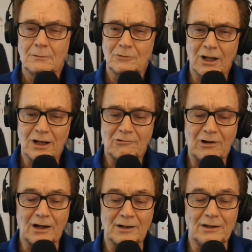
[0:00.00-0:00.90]
Not a
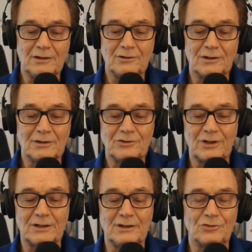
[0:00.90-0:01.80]
lot, he
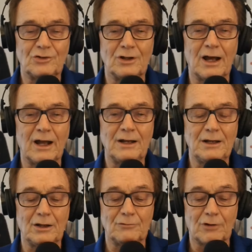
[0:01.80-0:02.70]
said. He's denying
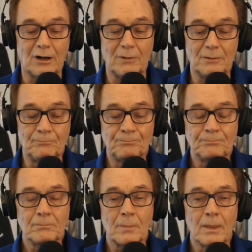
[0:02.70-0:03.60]
any involvement.
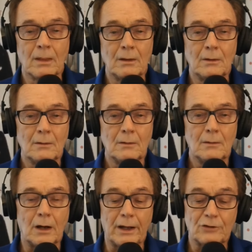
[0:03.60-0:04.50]

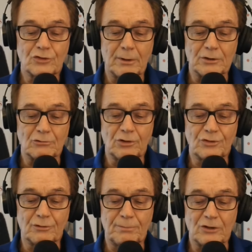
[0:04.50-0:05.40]
I asked about the
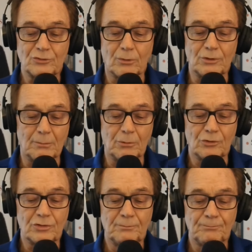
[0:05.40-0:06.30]
list of passport
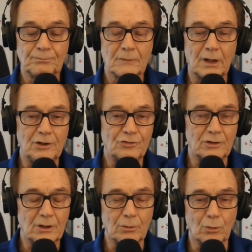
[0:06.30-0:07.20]
numbers, and he said
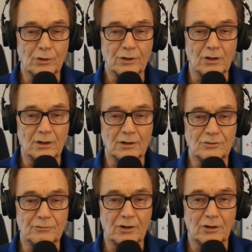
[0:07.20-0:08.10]
they were working on it
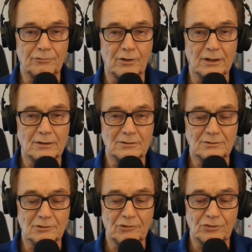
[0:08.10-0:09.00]
to verify
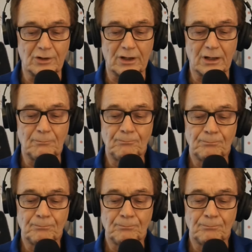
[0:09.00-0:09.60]
the list they had.